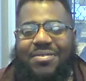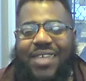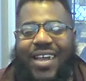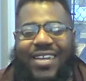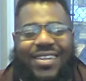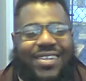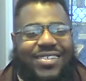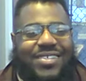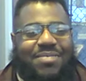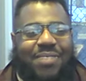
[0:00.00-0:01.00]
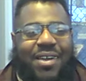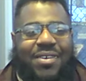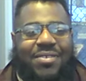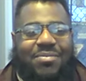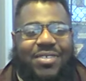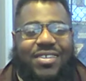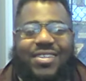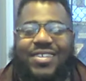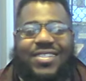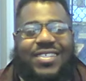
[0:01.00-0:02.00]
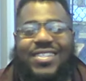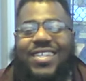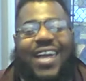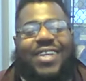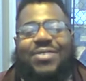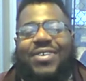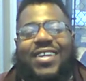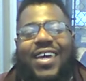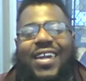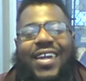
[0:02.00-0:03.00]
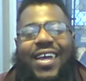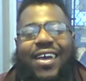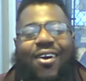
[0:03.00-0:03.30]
Acting like she better than me. She's not doing none of that.